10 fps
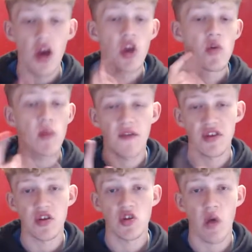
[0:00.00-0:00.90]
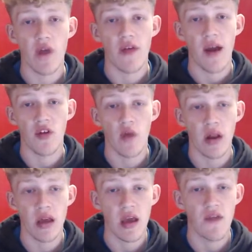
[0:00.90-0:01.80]
You might have seen on Twitter if you haven't
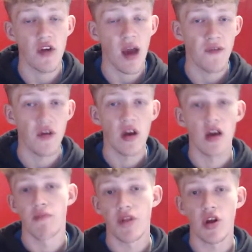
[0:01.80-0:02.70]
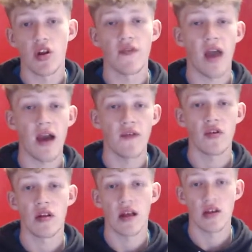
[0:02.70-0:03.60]
already. If you have, brilliant. If you
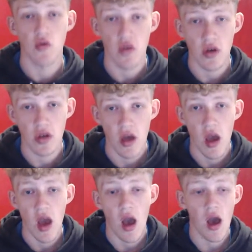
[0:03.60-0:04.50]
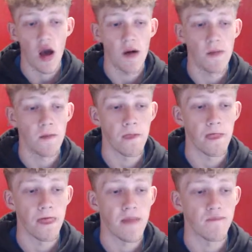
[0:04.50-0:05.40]
haven't, that's all good. Um,
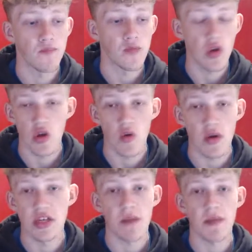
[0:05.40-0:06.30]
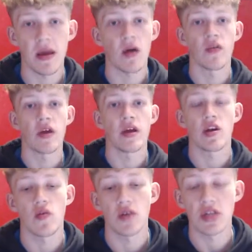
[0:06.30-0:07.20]
you can always check me out on there. You
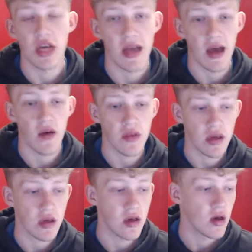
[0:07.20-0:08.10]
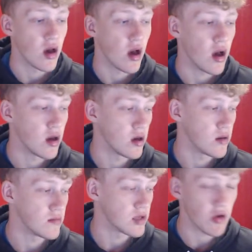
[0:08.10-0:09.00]
can always check out the
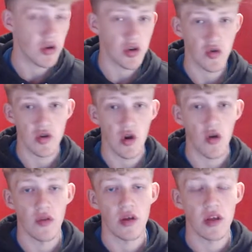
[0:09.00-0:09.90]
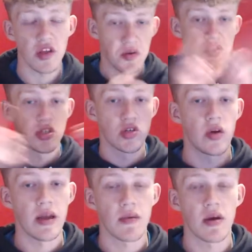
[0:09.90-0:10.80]
um, socials on the intermission
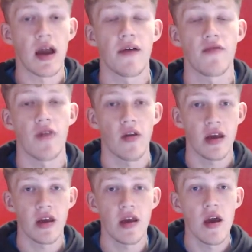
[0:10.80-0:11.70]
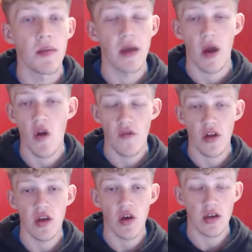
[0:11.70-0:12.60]
screen I'm going to have around here. But yeah,
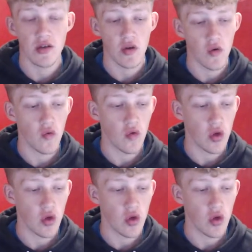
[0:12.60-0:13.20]
hopefully you guys are all